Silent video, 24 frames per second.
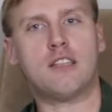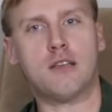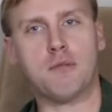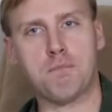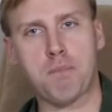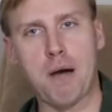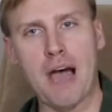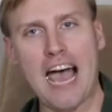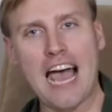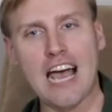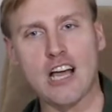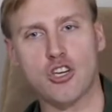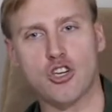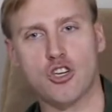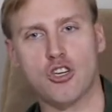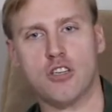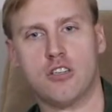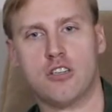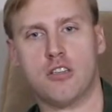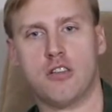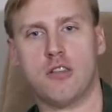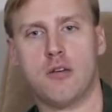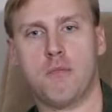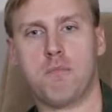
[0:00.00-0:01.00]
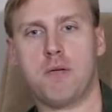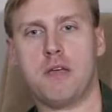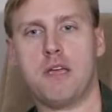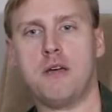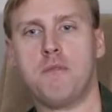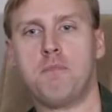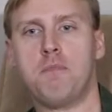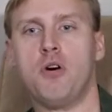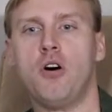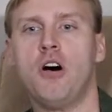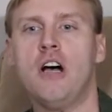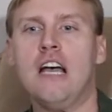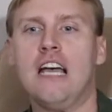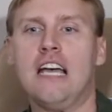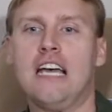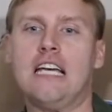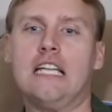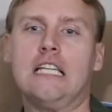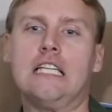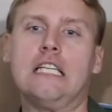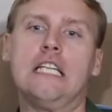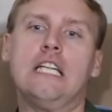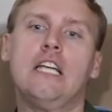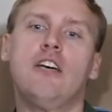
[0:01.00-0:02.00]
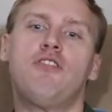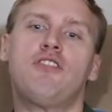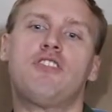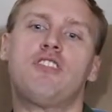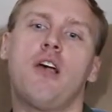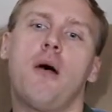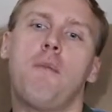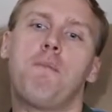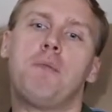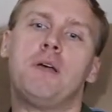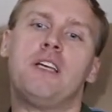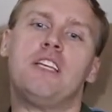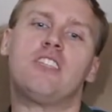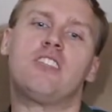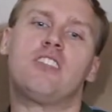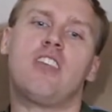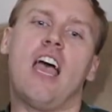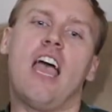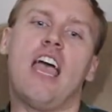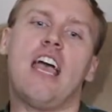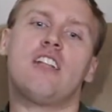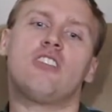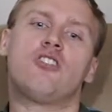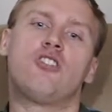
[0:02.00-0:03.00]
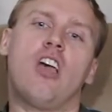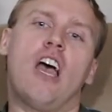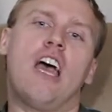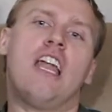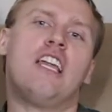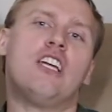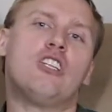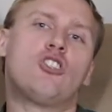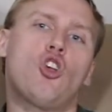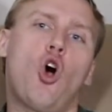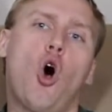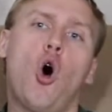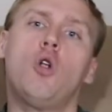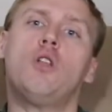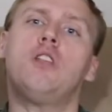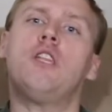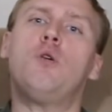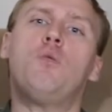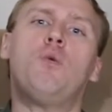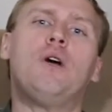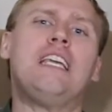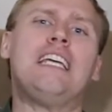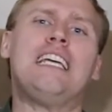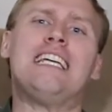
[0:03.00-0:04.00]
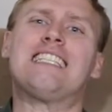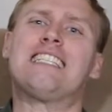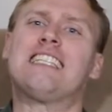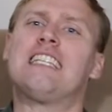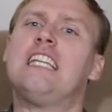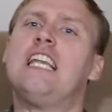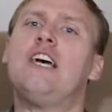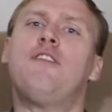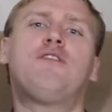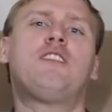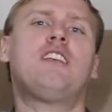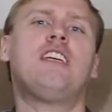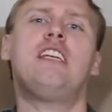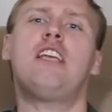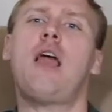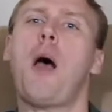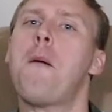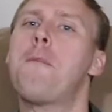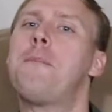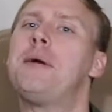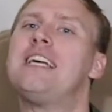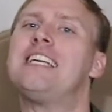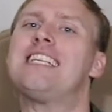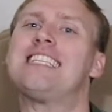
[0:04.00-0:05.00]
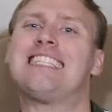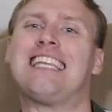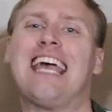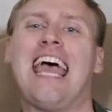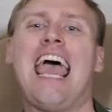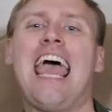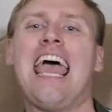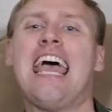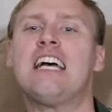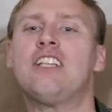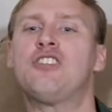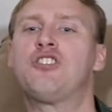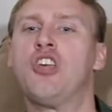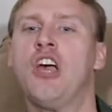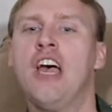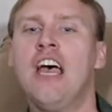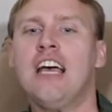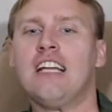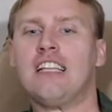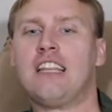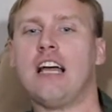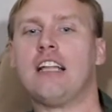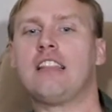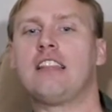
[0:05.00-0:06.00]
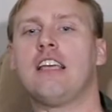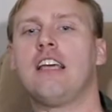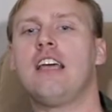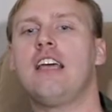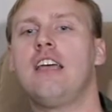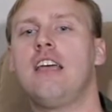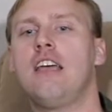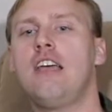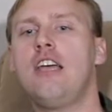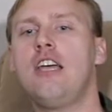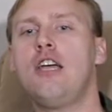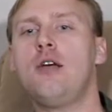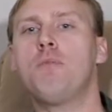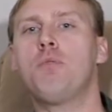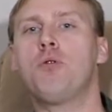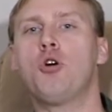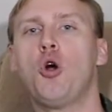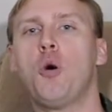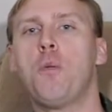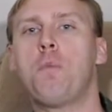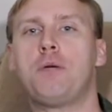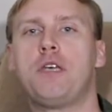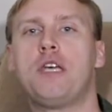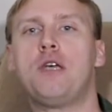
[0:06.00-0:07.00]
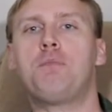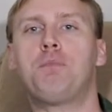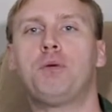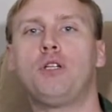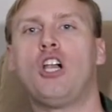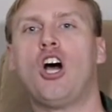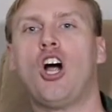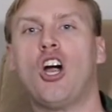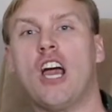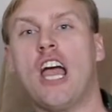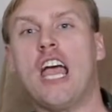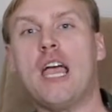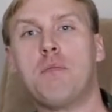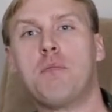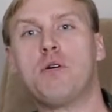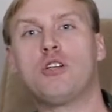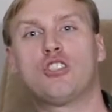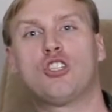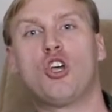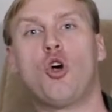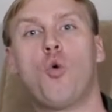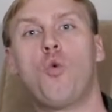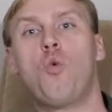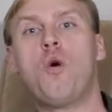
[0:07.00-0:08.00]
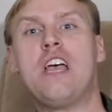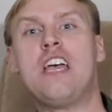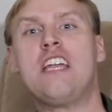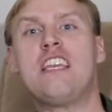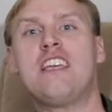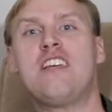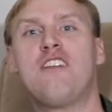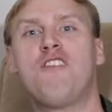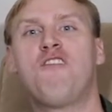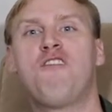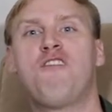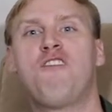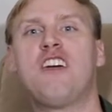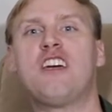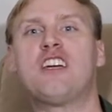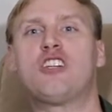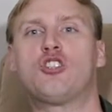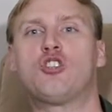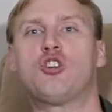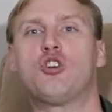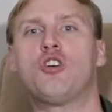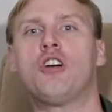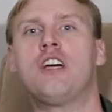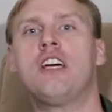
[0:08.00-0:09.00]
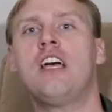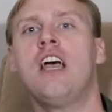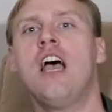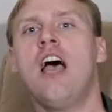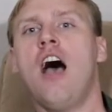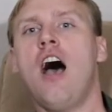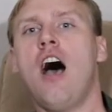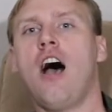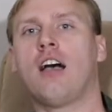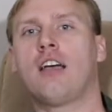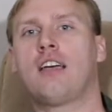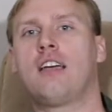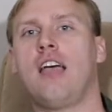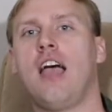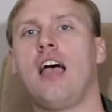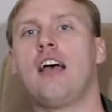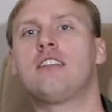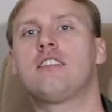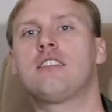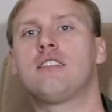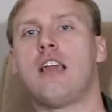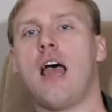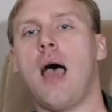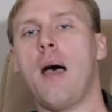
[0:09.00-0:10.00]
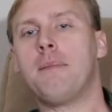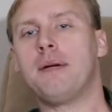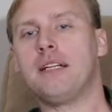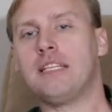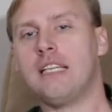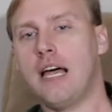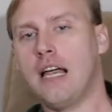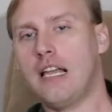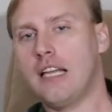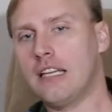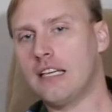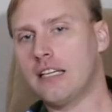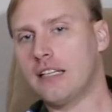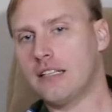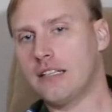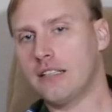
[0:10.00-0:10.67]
passion to the people, he lifts up his hands, and it's only when he's lifting up his hands that the Hebrew people are able to win in victory against Amalek.